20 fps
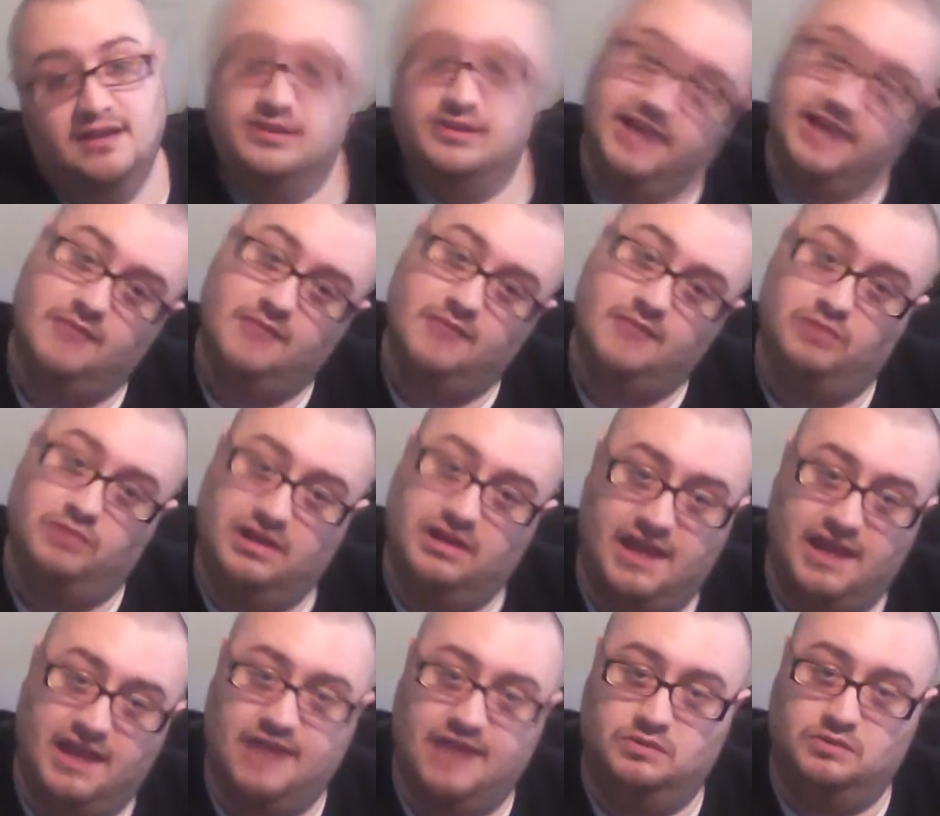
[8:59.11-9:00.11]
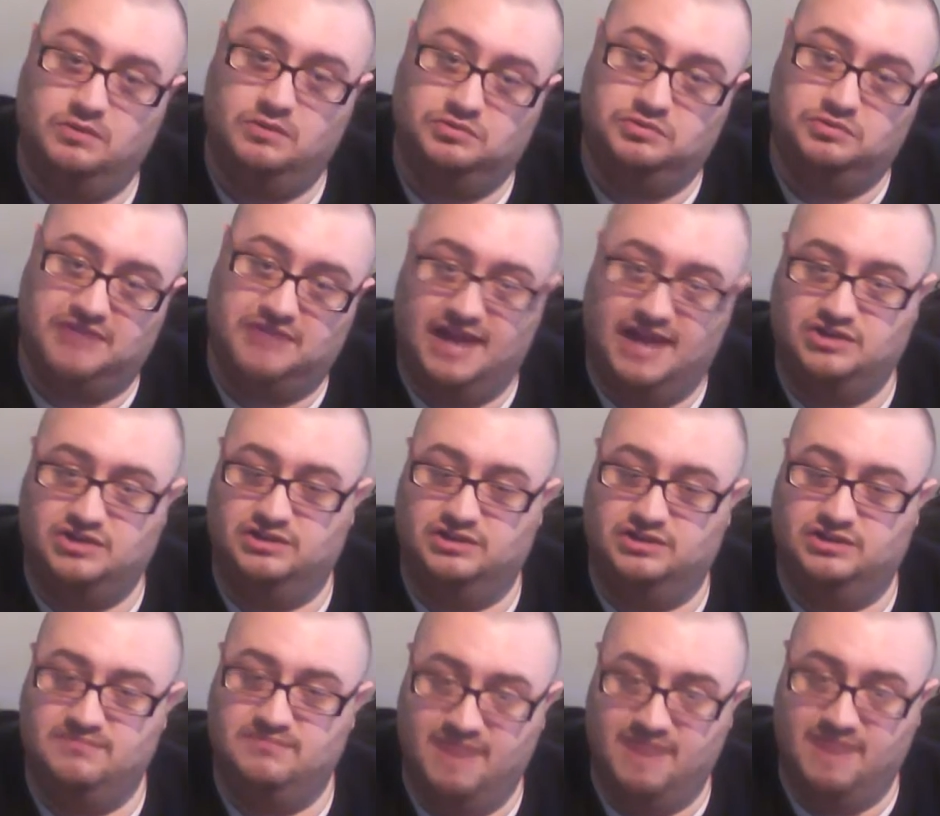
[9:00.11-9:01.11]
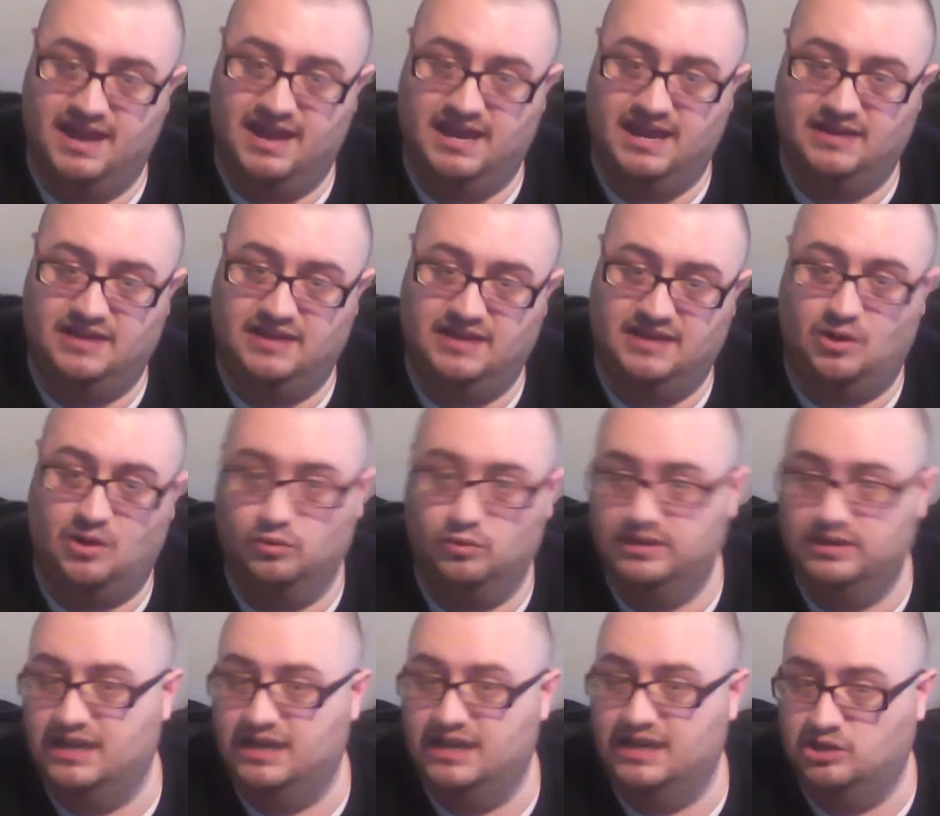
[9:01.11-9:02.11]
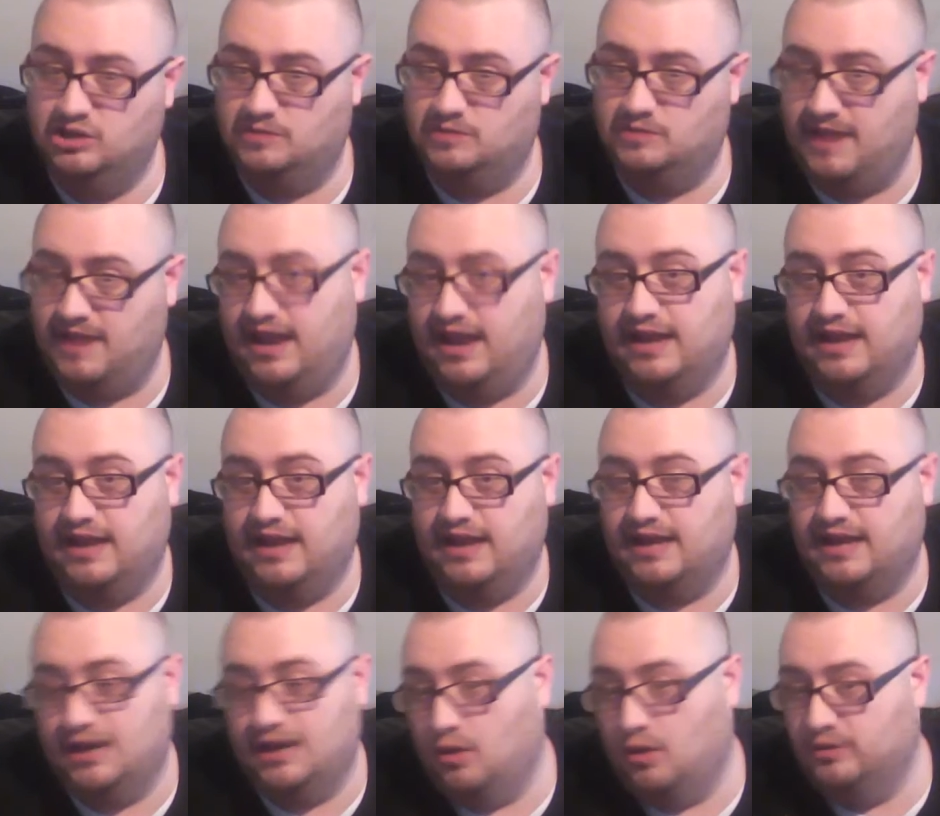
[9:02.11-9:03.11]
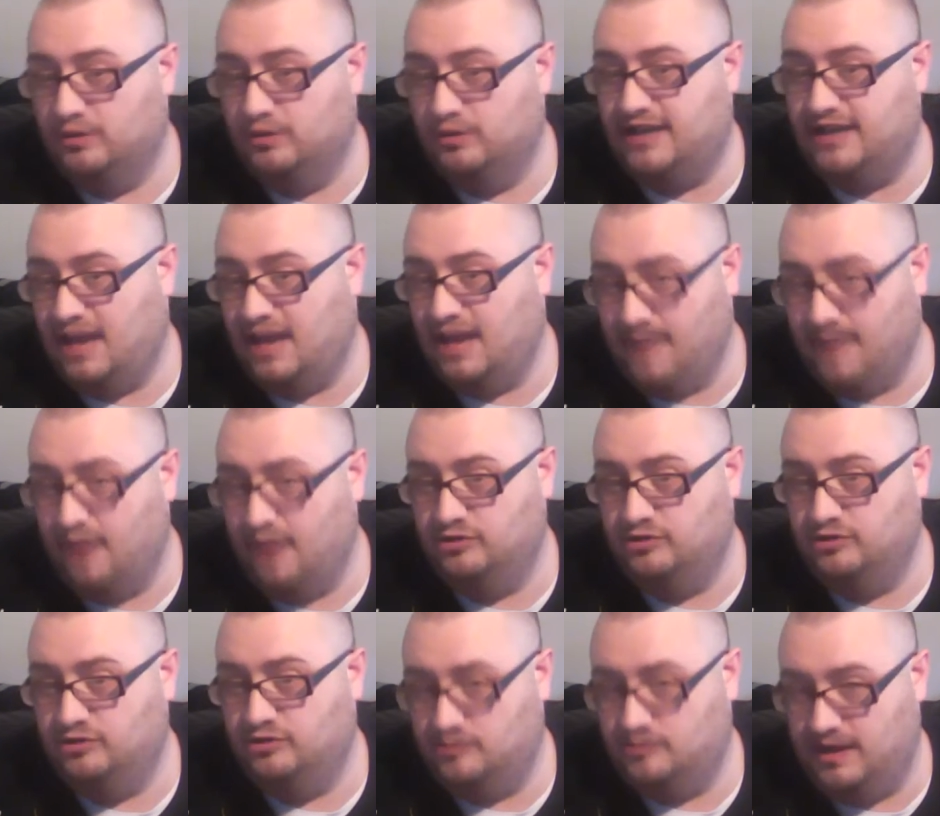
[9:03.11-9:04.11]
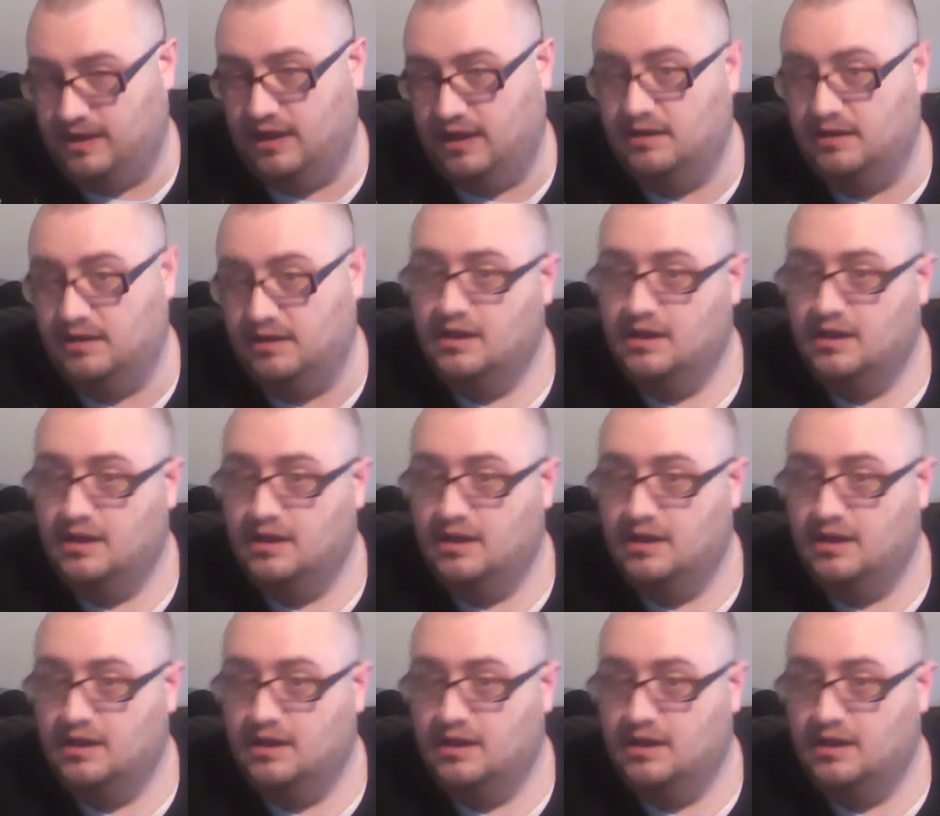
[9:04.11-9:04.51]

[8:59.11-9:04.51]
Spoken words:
The Game Boy Light, which was actually made only in Japan and only came out in Japan.